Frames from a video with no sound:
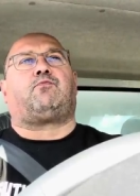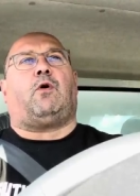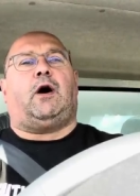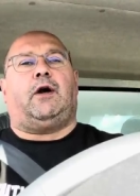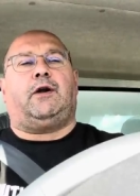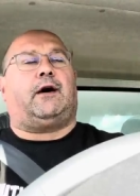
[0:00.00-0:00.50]

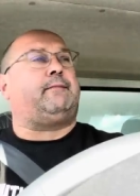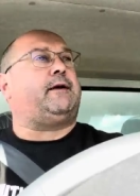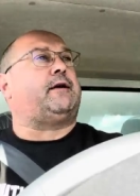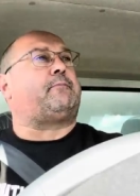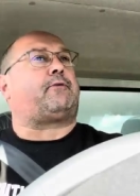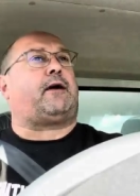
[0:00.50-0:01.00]
One, I'm
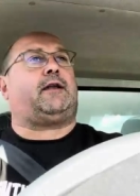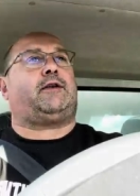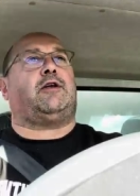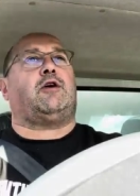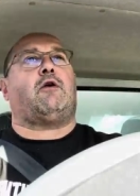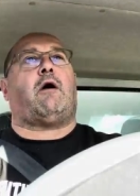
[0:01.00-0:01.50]
in a brand
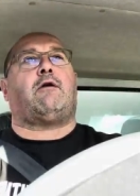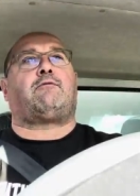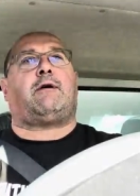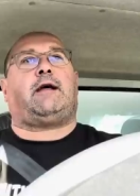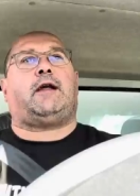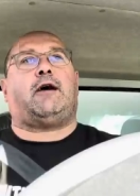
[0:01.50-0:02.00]
new a
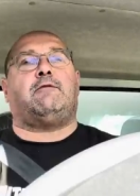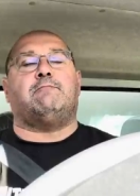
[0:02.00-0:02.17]
Renault